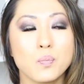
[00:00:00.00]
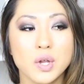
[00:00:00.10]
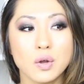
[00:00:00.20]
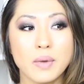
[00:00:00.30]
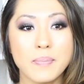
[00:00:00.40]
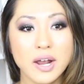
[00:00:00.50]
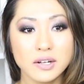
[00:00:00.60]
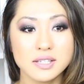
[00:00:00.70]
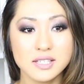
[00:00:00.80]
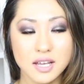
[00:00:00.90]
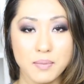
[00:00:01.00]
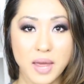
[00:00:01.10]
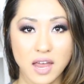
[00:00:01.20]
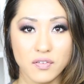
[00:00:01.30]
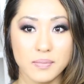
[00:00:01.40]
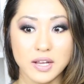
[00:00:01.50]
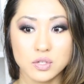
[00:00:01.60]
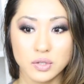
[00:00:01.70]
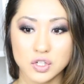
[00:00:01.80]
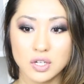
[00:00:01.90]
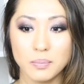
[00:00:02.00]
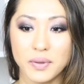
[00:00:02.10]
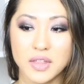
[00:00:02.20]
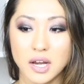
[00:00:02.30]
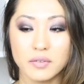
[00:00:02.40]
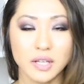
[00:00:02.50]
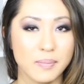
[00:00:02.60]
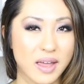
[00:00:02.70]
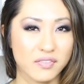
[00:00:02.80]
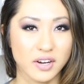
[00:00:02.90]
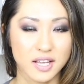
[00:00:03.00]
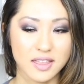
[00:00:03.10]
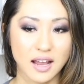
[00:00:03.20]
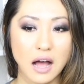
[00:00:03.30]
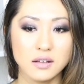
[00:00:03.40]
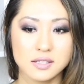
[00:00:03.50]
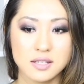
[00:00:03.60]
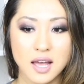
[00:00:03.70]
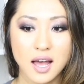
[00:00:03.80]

you know, my parents did pay for my tuition, but they didn't really pay for anything else.